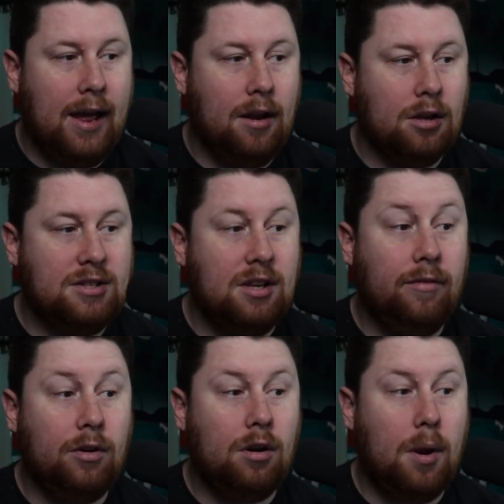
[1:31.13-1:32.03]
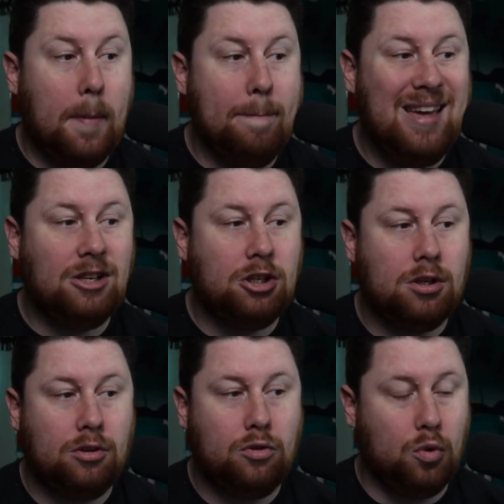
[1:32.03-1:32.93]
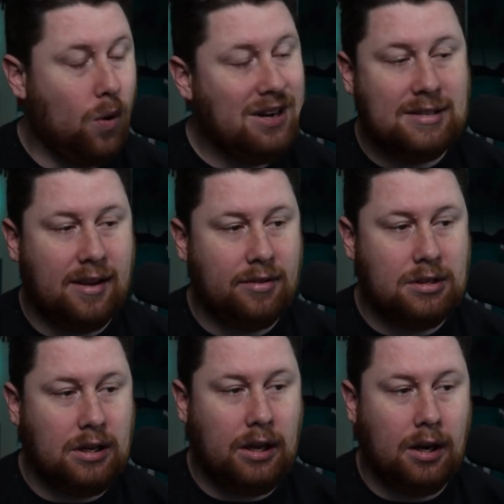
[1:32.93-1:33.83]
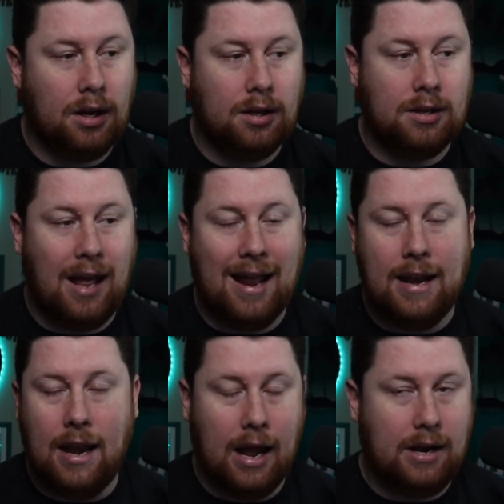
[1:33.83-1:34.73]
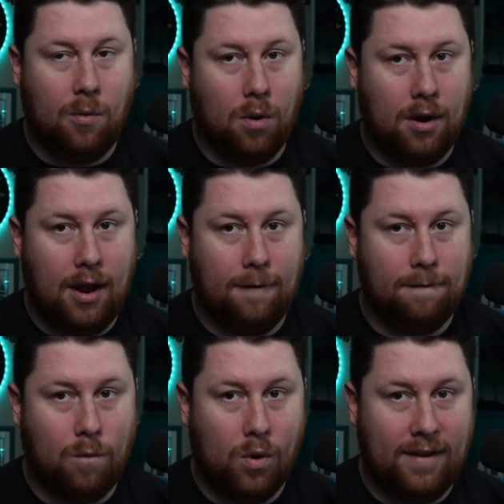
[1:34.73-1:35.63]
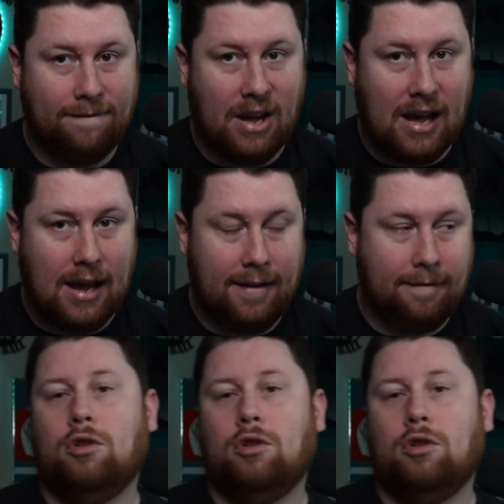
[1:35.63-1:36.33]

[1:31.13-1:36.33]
and Silver Mitch 2017 at 91 and 45.